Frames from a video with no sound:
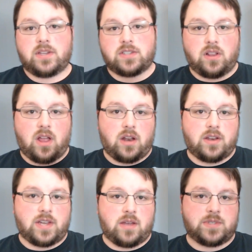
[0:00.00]
a lot of
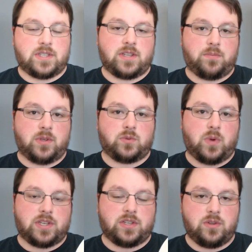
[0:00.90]
times the simplest way
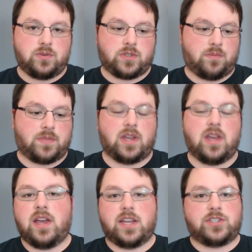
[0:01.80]
to do something
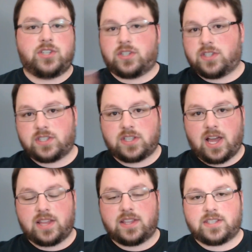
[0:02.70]
is just to
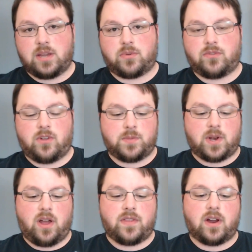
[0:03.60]
slide the sample filament
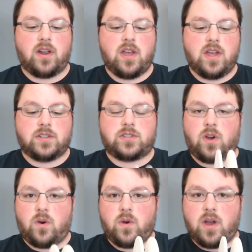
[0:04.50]
on there.
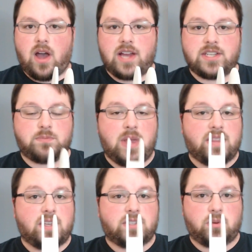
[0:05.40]
So I just made
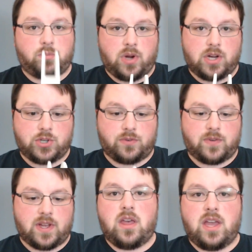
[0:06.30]
this pressure
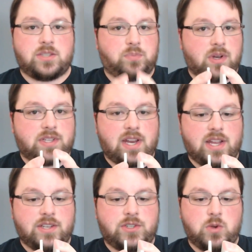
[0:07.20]
fit. It's printed
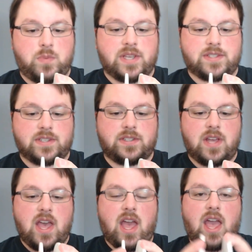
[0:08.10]
in two pieces
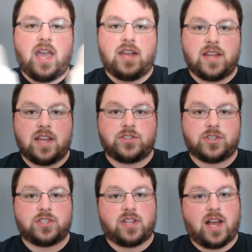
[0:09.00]
and it
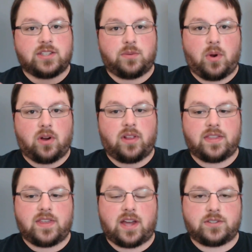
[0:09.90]
just slides apart
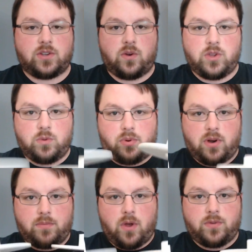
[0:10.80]
like that. So you
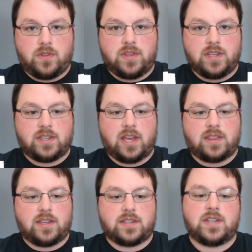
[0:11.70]
print both of these like
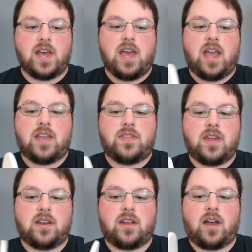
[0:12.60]
this and
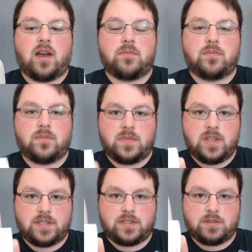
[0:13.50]
then um,
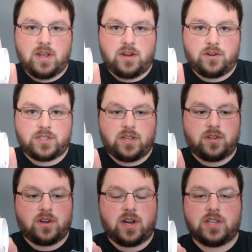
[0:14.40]
this inner
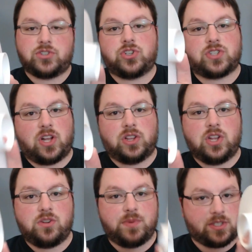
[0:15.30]
cylinder is just a
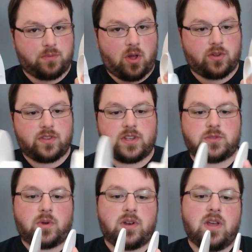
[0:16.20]
little bit smaller than this
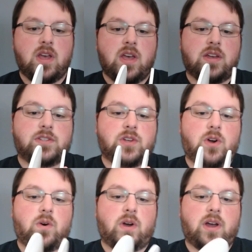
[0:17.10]
one
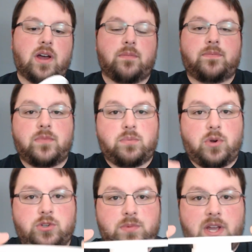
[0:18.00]
so um,
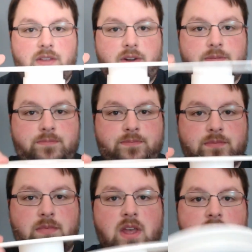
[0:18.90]
push them together
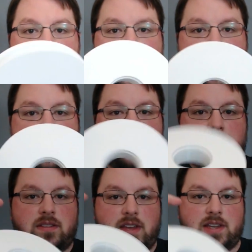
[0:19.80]
and
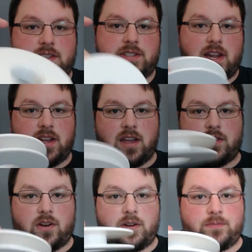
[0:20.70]
they stay
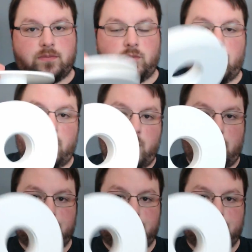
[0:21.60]
together really well.